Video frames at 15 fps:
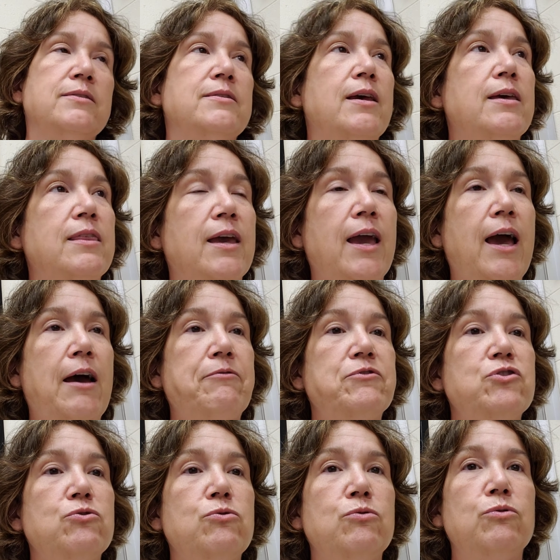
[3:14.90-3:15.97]
say they have
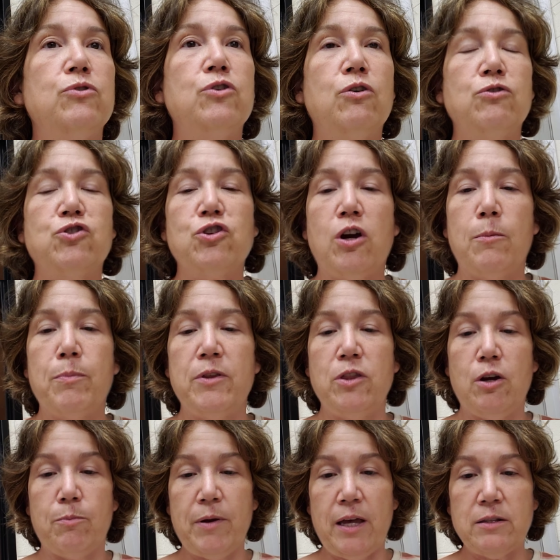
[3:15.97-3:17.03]
to go sharpen
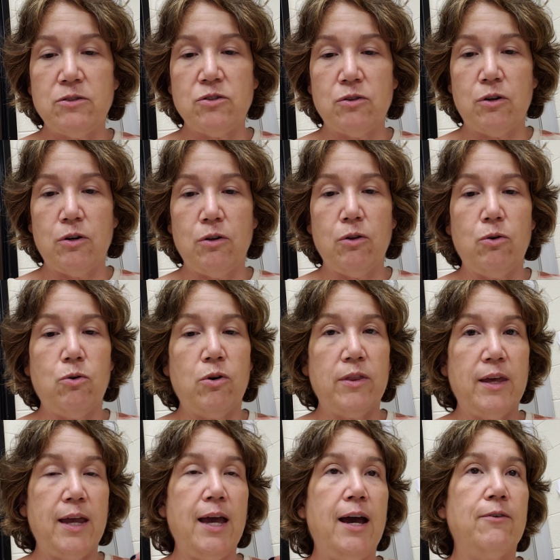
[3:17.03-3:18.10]
their pencil or
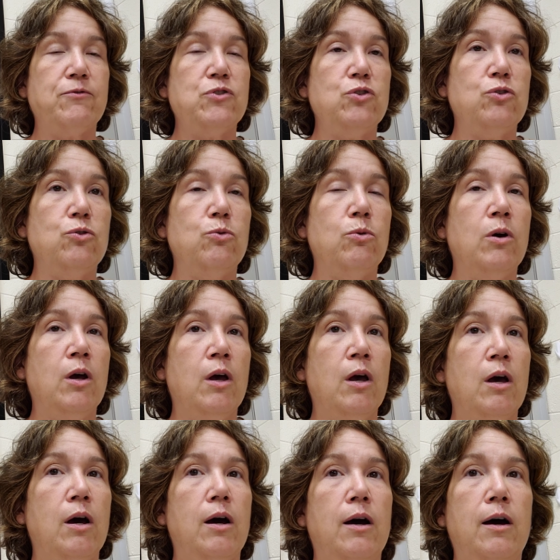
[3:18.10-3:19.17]
they have to
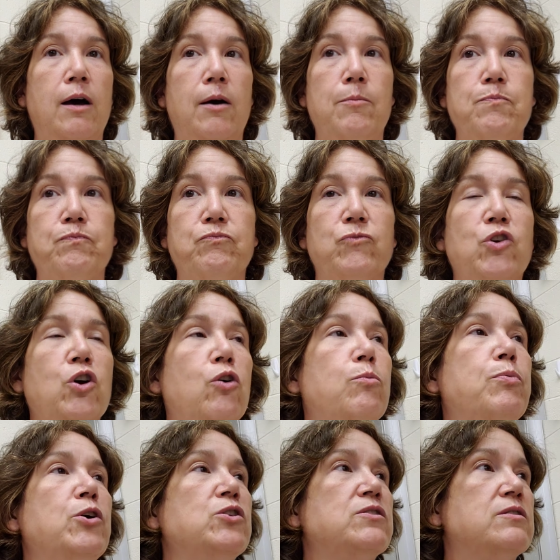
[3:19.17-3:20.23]
um, go
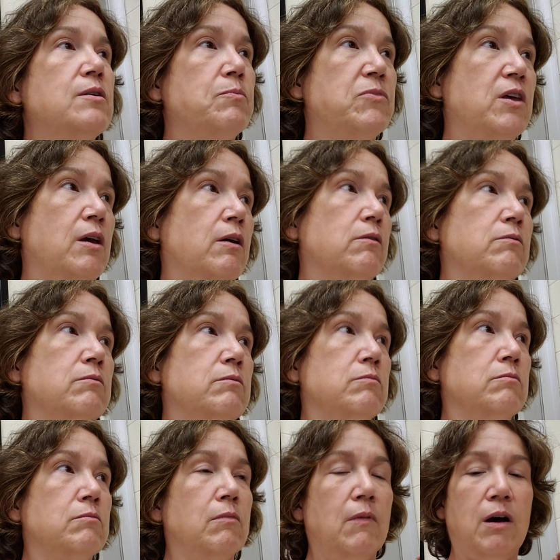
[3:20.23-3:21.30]
put something
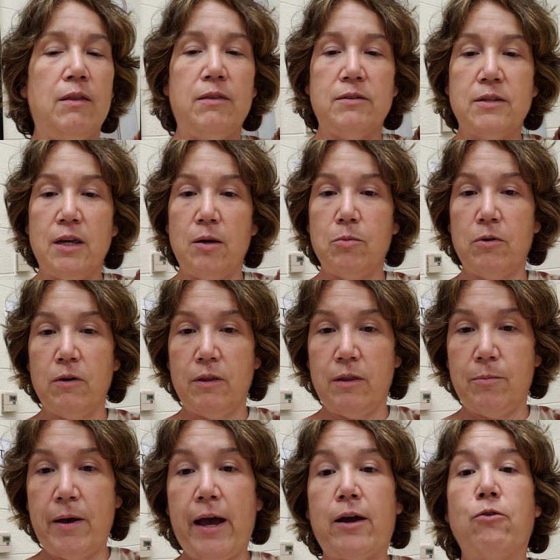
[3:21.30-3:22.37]
on the table in the
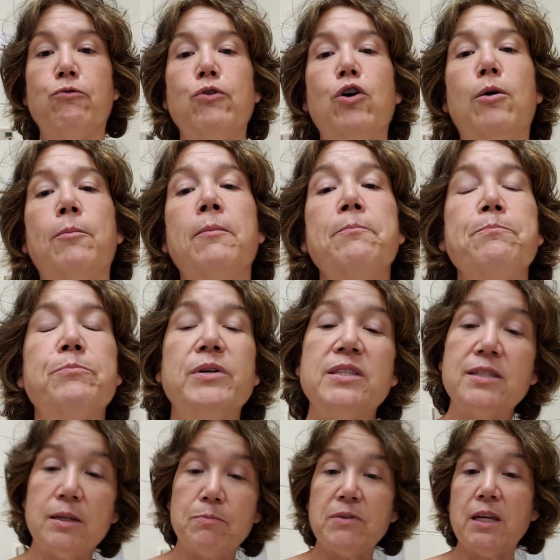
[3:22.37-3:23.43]
back room, but
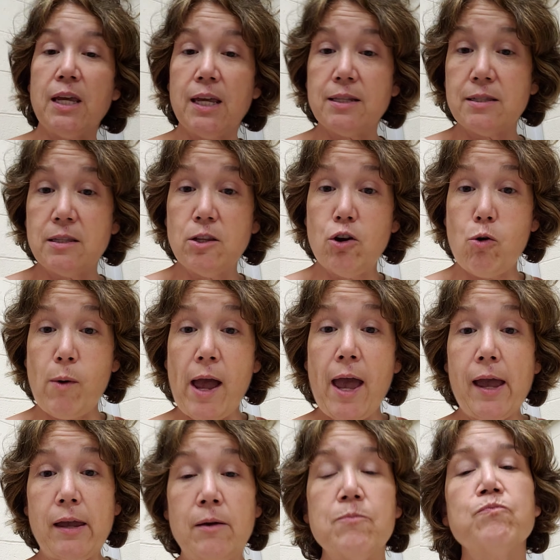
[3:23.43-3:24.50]
something gets in their way.